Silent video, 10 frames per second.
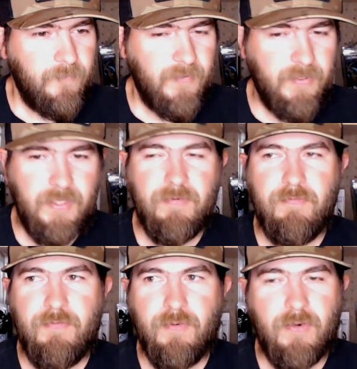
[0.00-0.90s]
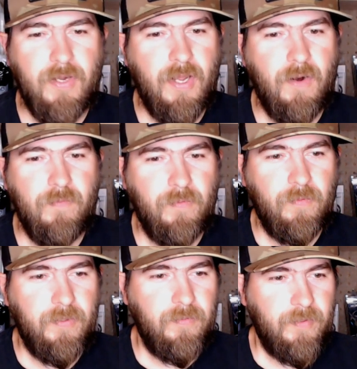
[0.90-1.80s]
even if you're not over the
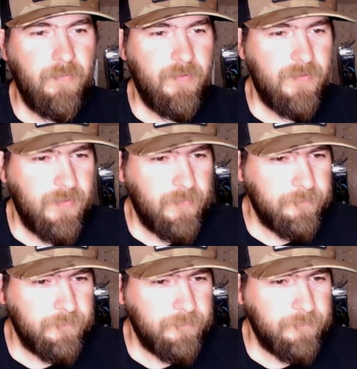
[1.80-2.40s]
legal limit. So,